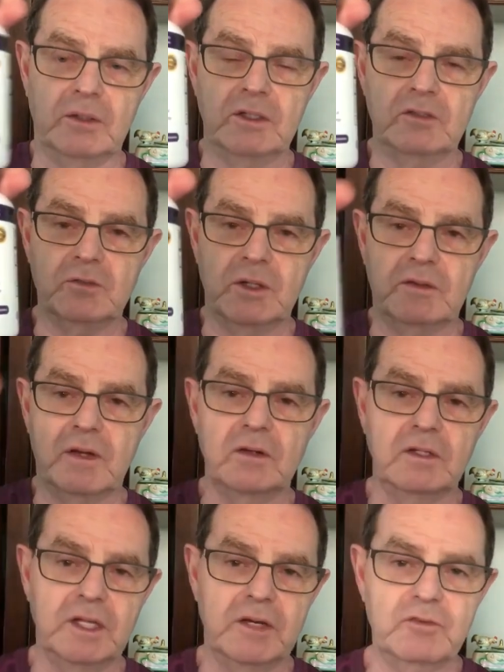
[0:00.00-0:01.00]
There it is right
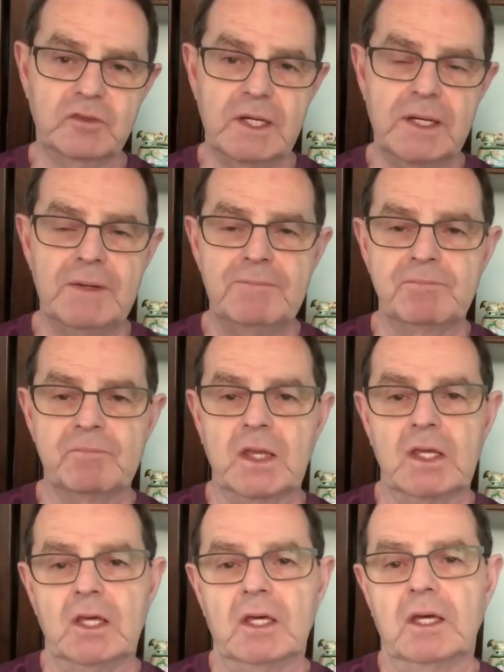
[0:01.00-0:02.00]
there. Lift
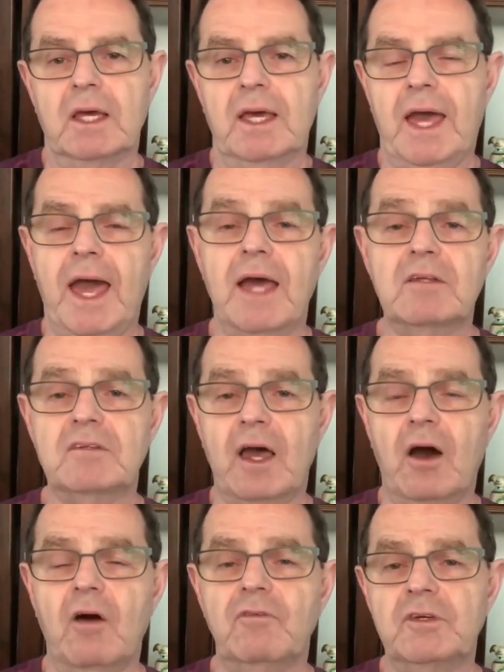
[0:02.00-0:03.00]
has
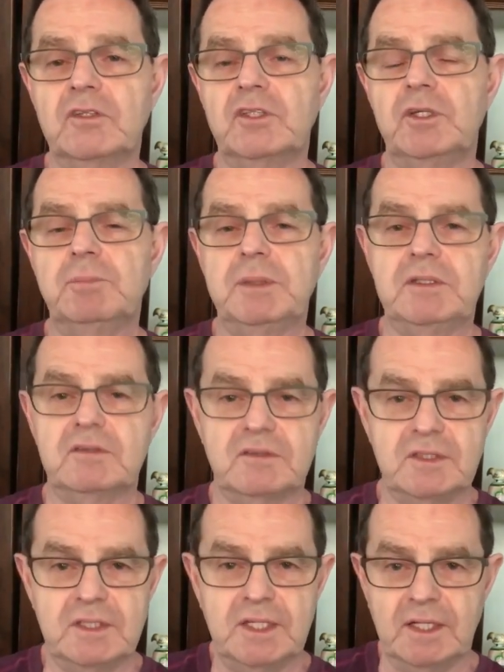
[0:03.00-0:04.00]
Alpha
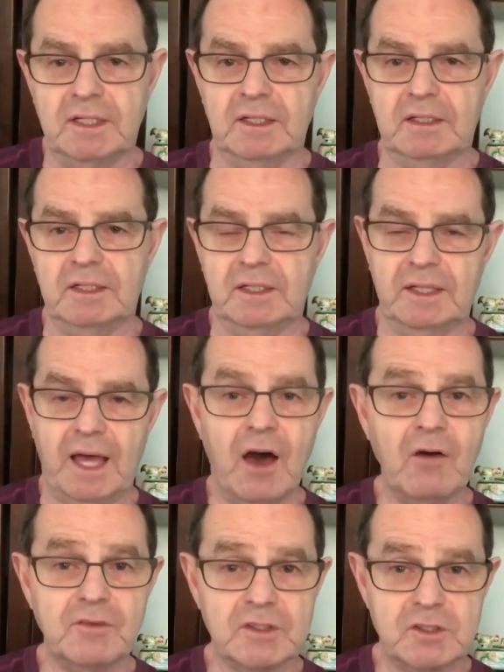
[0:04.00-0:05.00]
GPC in it. And
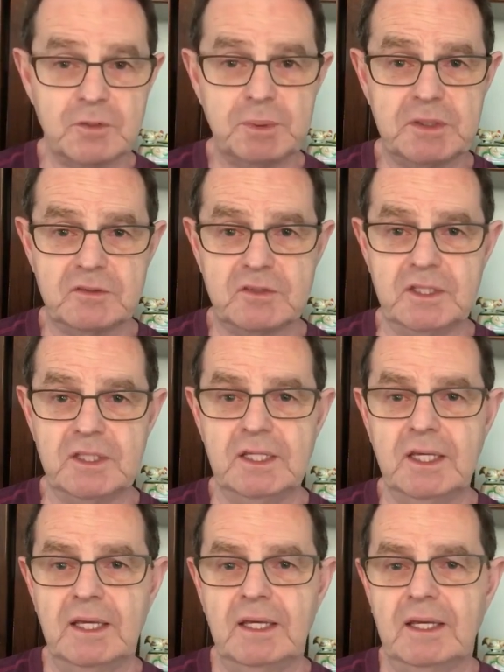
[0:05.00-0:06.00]
Alpha
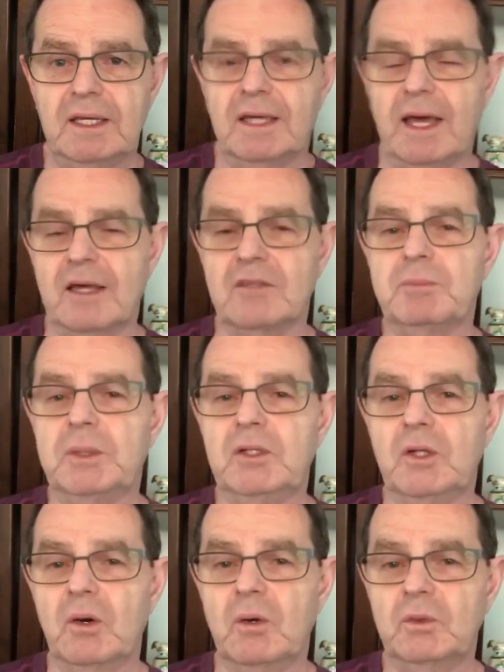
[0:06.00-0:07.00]
GPC has
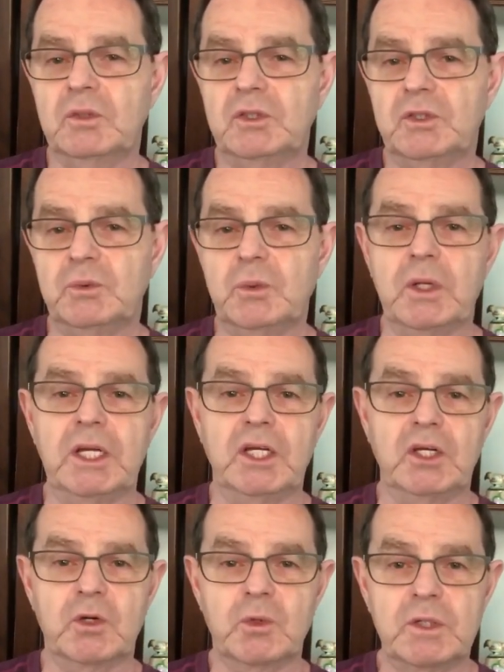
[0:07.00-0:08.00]
been known to
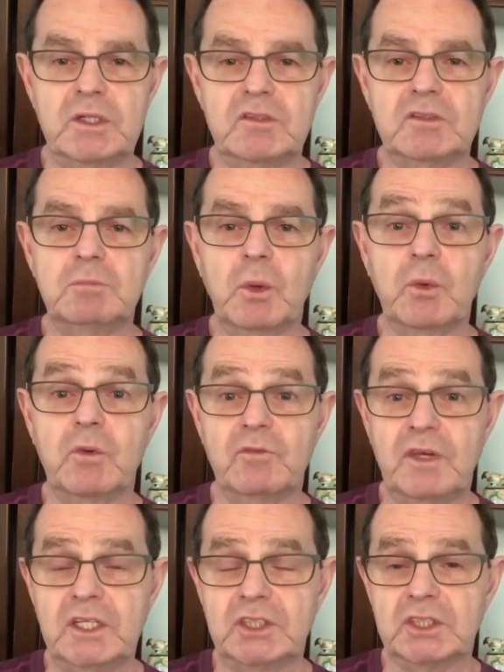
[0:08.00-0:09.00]
increase
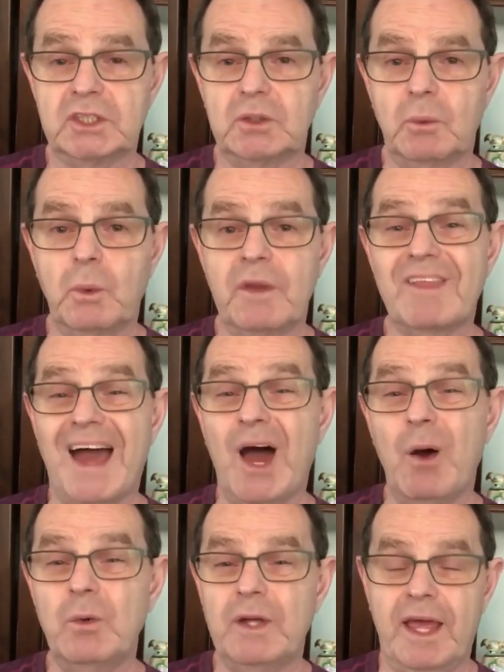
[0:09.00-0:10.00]
motivation
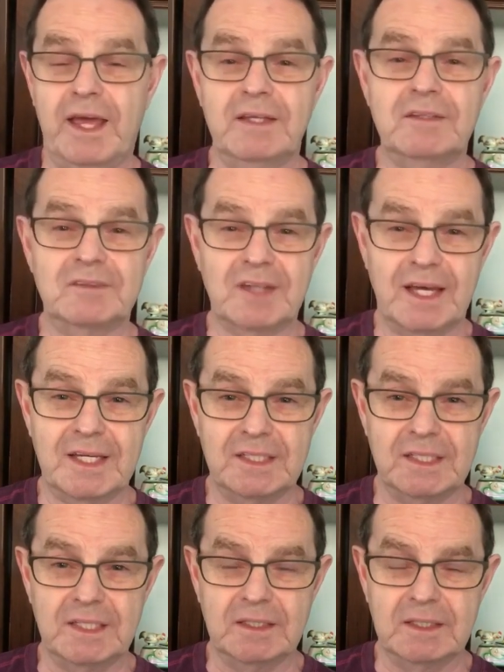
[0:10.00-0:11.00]
without
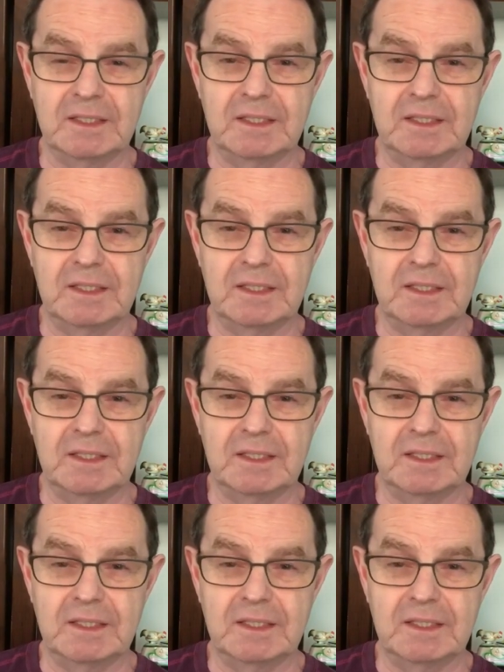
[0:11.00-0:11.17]
anxiety.